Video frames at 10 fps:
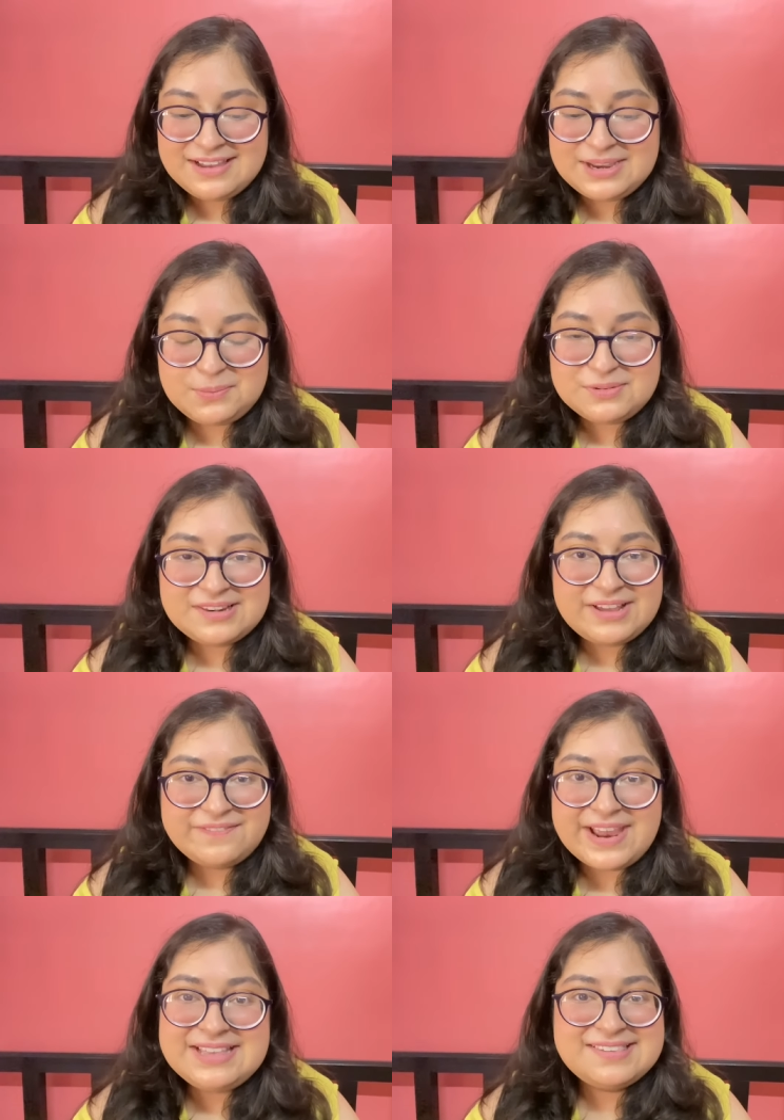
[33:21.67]
It was
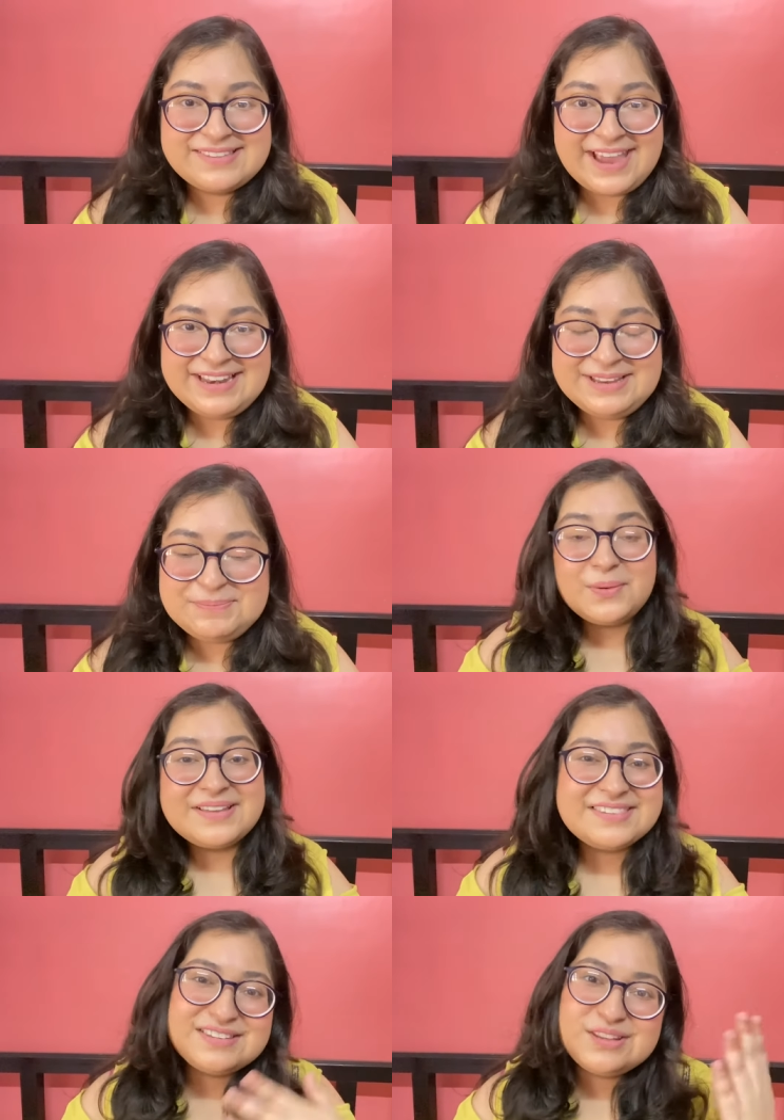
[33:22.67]
like very scary.
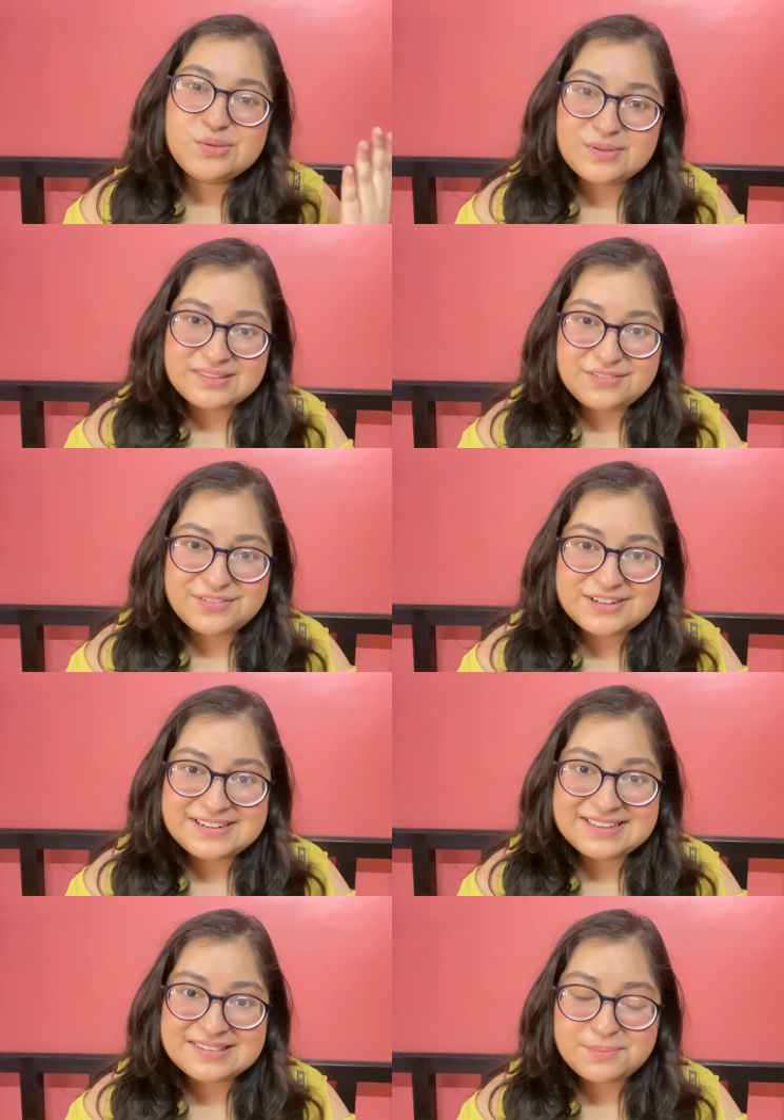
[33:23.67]
Okay, so this was it for
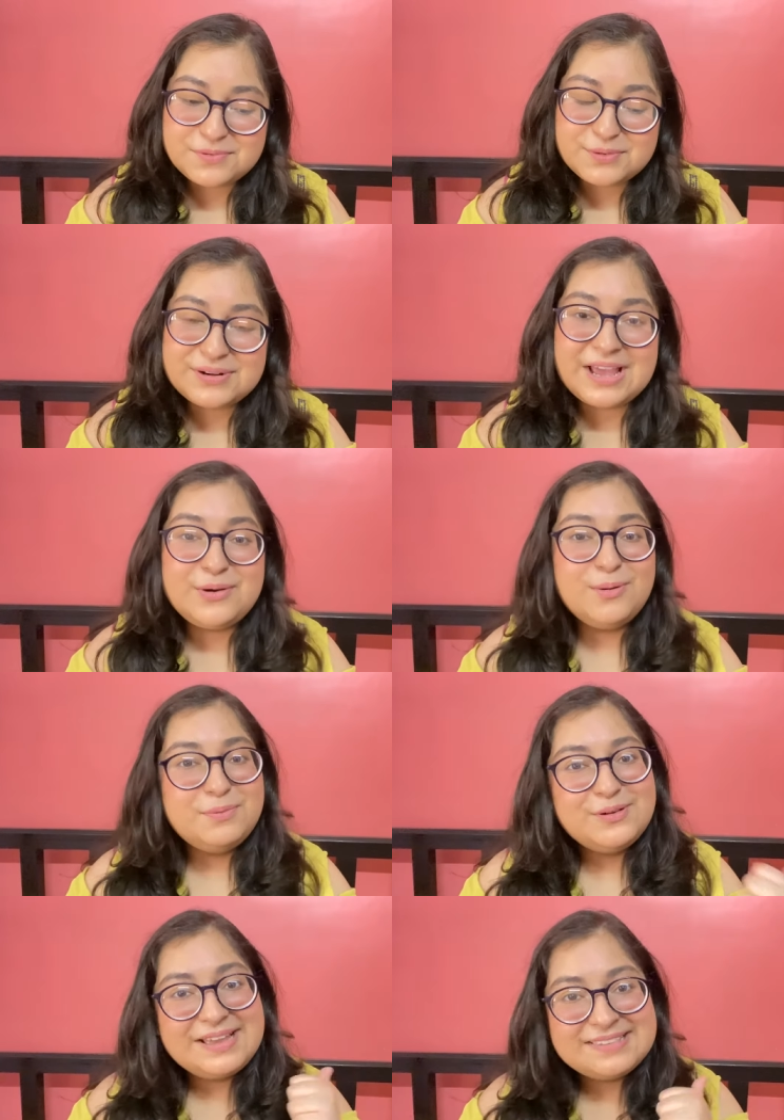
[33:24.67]
today's episode. I
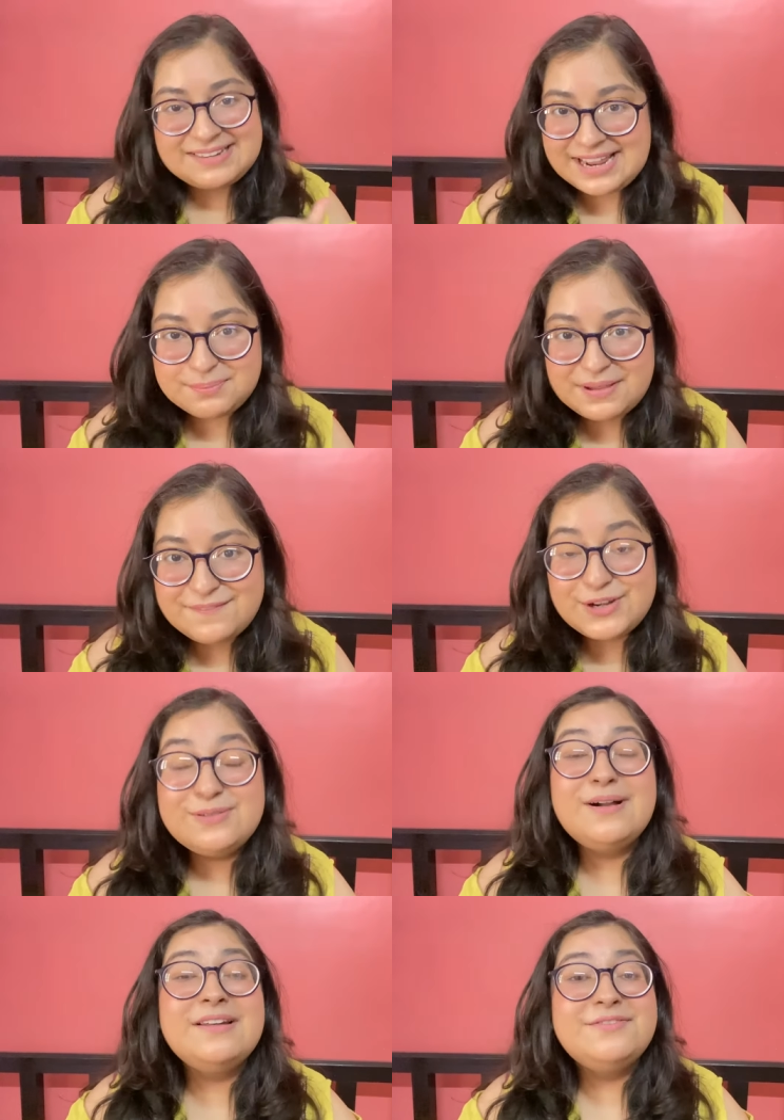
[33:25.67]
hope you guys liked my
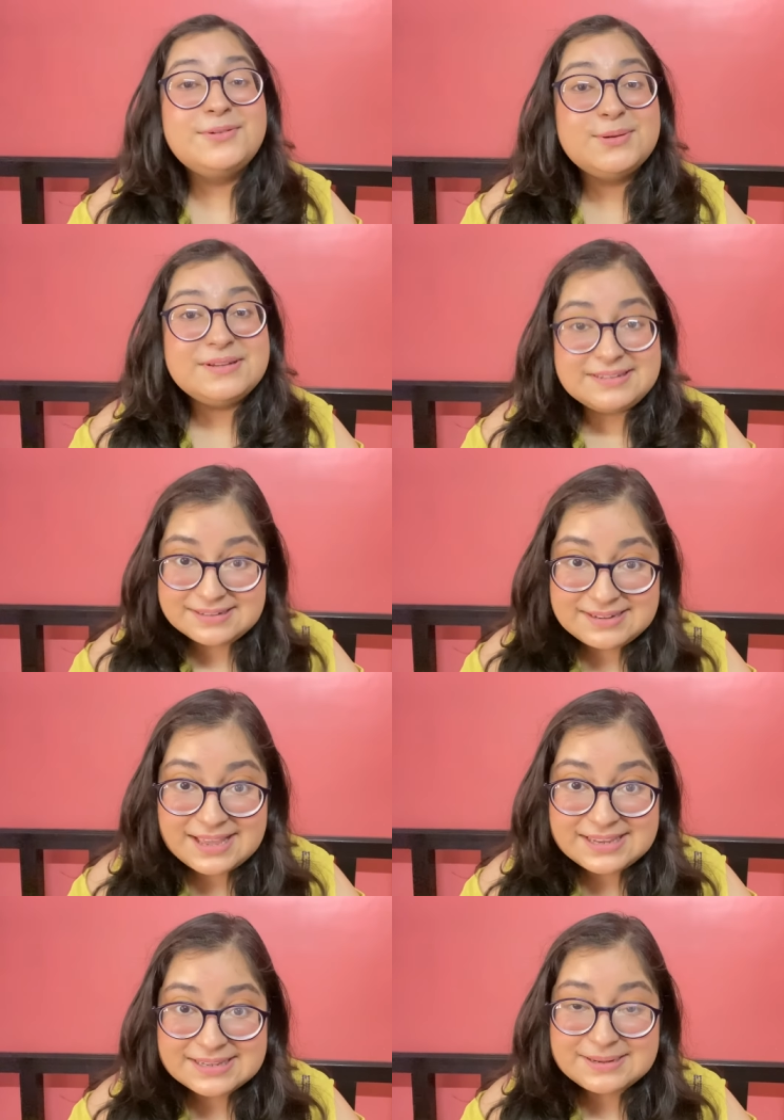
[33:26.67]
video, and if you did
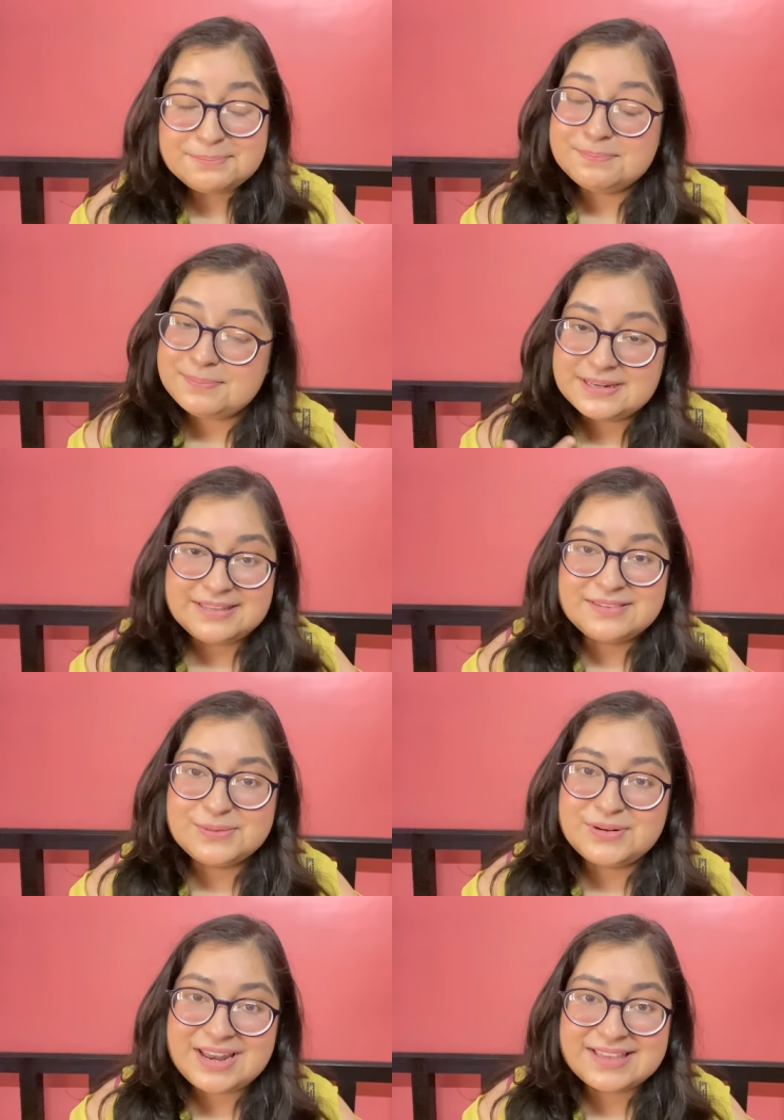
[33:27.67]
like it, please
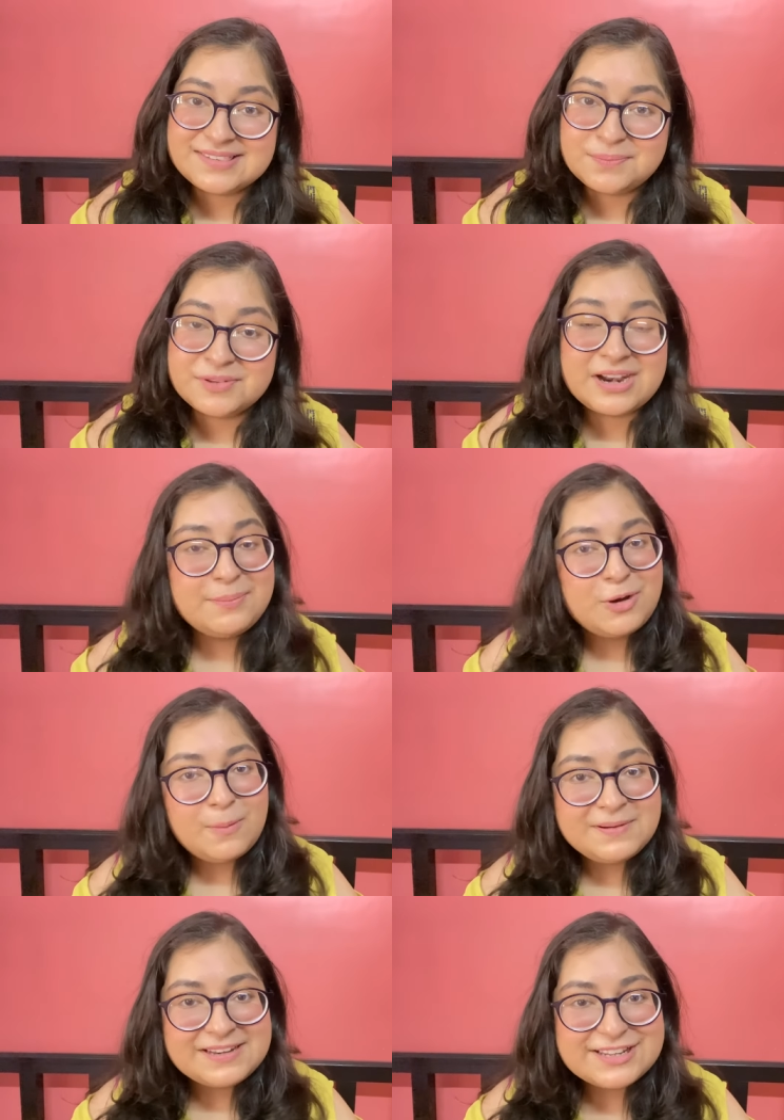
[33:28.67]
go like, subscribe,
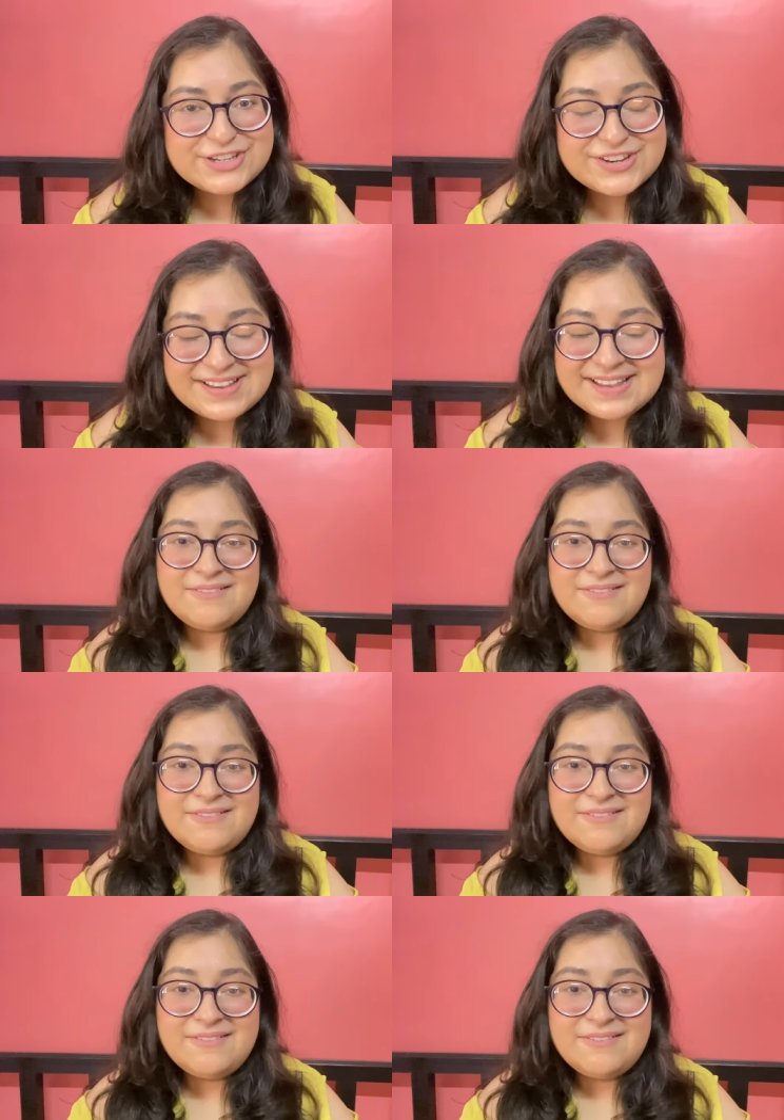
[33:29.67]
comment and share.